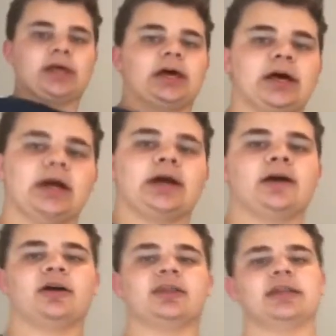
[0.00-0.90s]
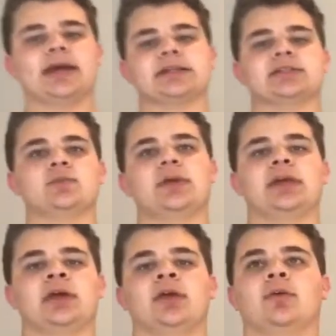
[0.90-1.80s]
Next
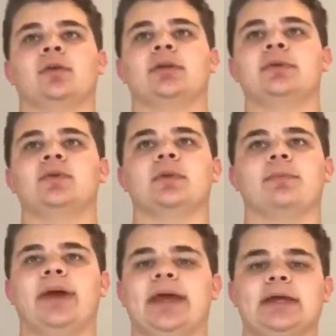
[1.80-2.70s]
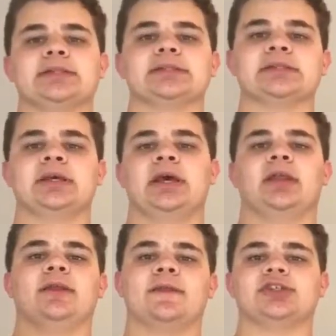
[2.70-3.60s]
week we're gonna be doing the pants,
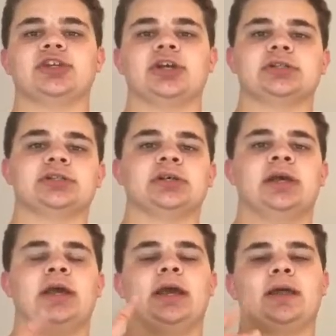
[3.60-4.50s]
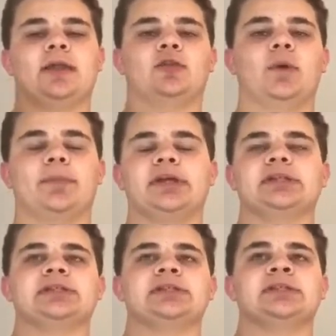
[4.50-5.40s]
then the shirt, and then the
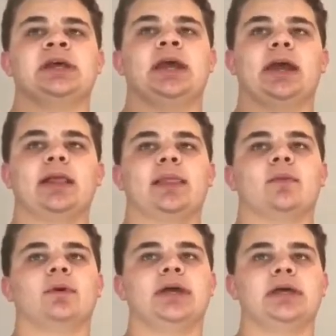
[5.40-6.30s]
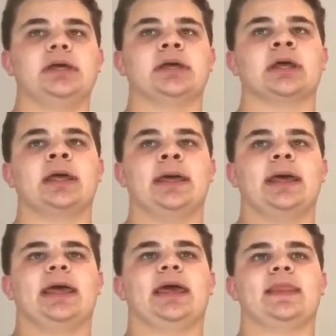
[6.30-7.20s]
weapons, and then the wig,
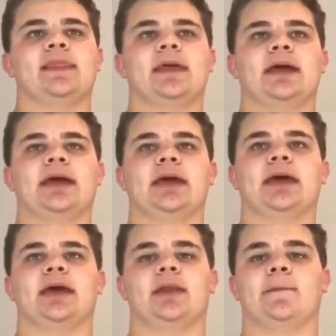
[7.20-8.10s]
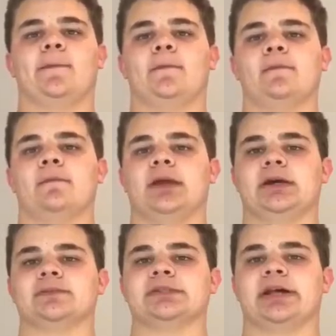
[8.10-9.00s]
and then
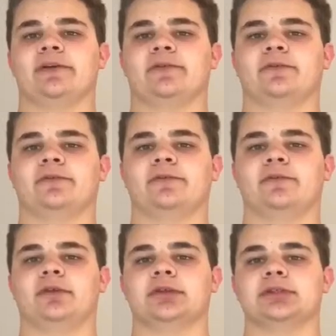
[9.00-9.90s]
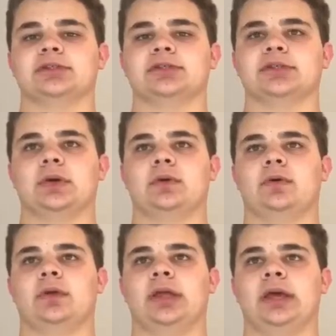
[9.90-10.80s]
makeup stuff.
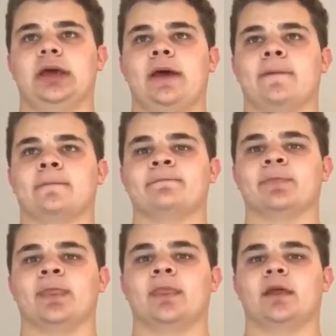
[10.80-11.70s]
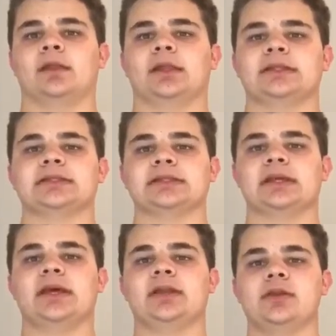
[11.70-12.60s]
So yeah, let's
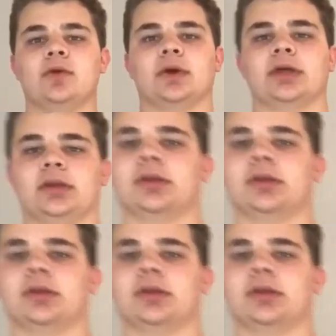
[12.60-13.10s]
get into it.